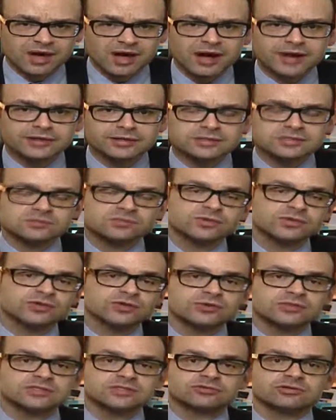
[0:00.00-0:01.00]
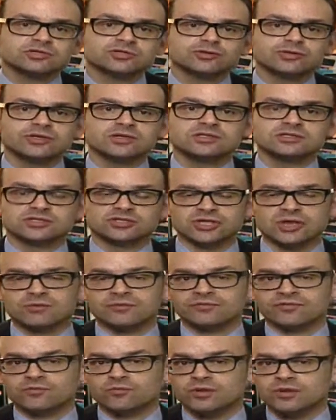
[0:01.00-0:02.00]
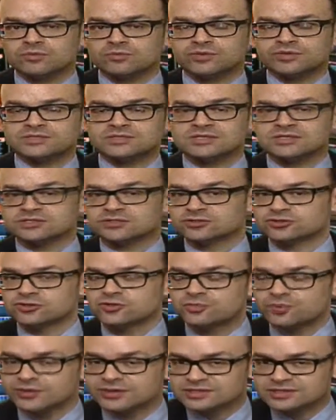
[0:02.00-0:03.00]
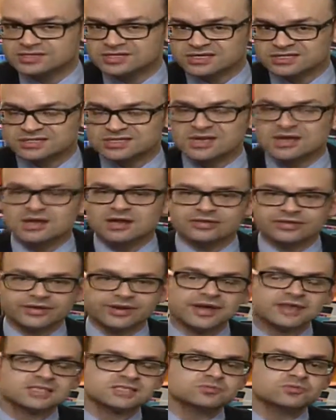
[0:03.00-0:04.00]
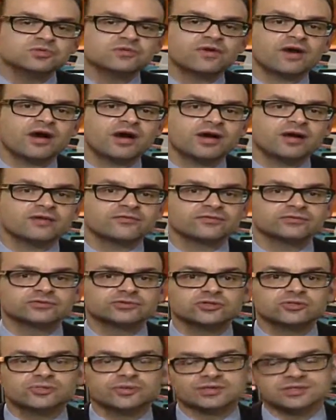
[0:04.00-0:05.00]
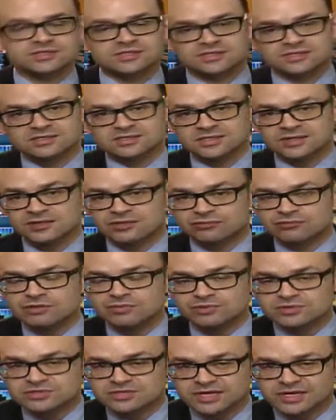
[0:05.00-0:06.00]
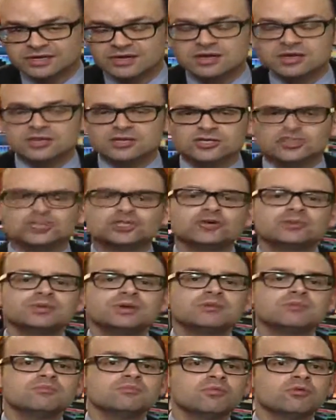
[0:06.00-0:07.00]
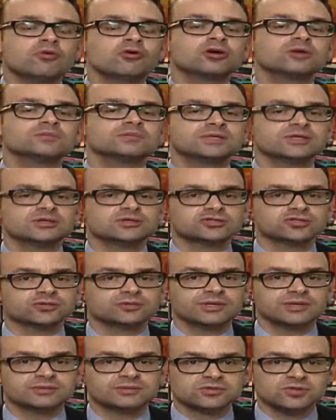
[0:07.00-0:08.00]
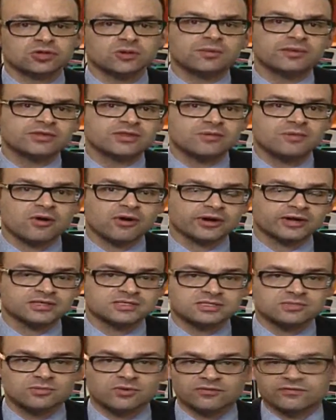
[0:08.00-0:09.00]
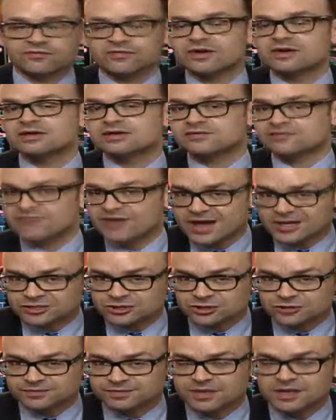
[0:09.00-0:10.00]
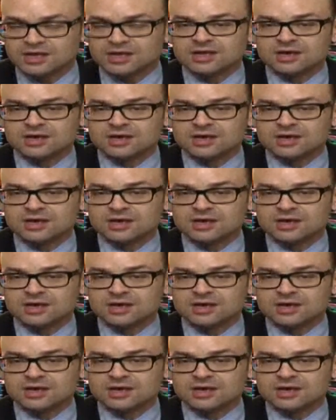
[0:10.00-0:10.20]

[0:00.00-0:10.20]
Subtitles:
behind us. When U.S. Treasury yields jump from 1.6 to 2.6, the next move higher from 2.6 to, say, 3% should be more, you know, should be absorbed by the markets in a more friendly fashion.